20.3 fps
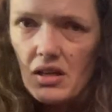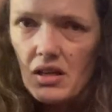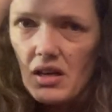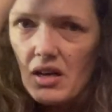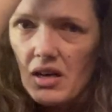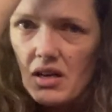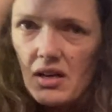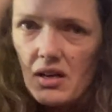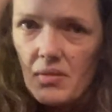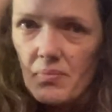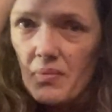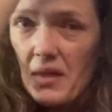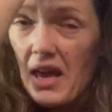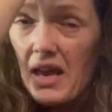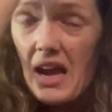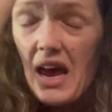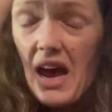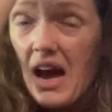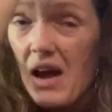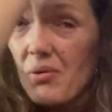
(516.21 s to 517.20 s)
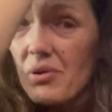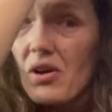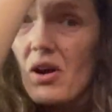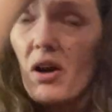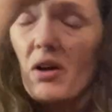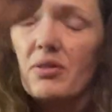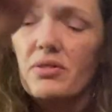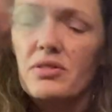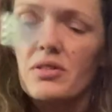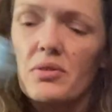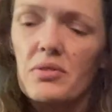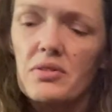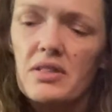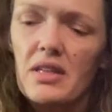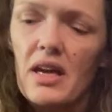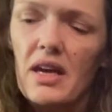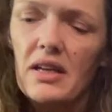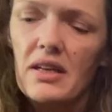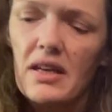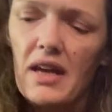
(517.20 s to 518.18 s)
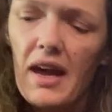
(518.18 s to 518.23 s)
And I would also
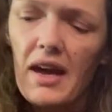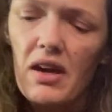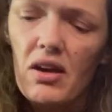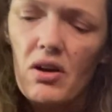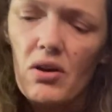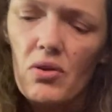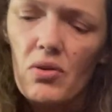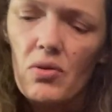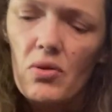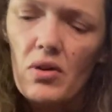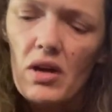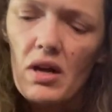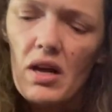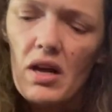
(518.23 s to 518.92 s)
say, now